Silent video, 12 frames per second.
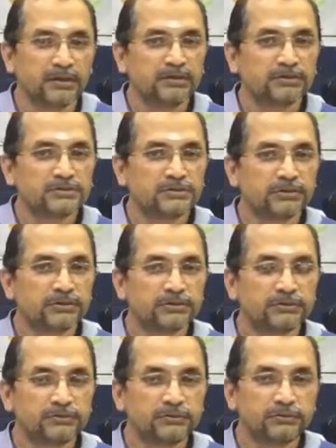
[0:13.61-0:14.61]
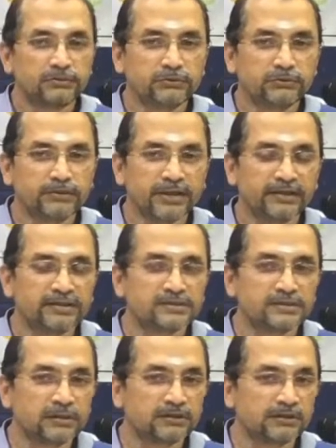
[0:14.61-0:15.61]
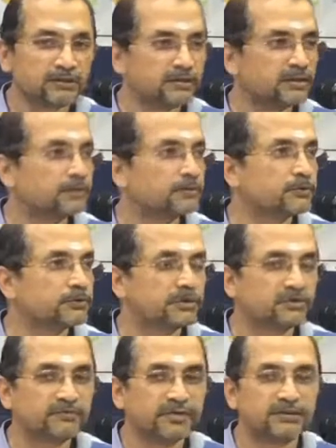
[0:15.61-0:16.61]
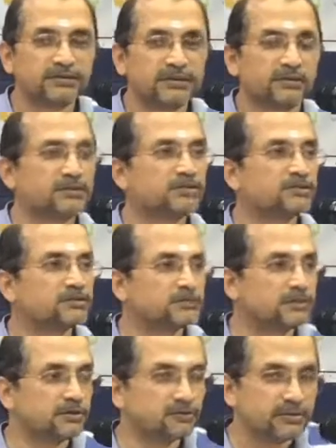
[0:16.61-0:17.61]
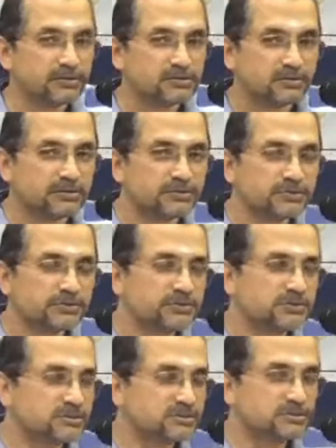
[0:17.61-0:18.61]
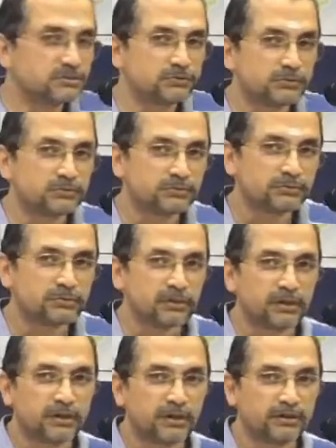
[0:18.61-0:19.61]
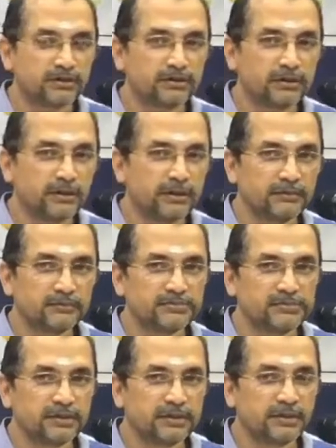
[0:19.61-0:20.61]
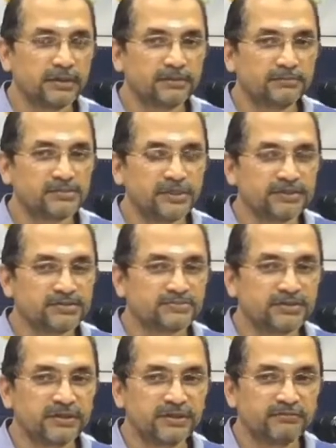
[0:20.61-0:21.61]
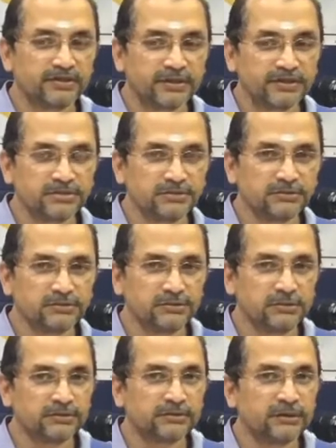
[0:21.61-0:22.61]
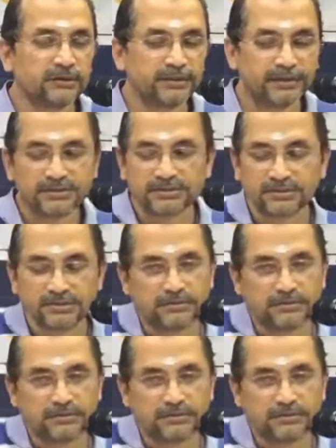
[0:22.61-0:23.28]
So to get us started, I'm going to invite Shri Kumar Swami Joshi ji to start us with an invocation on Lord Ganesha.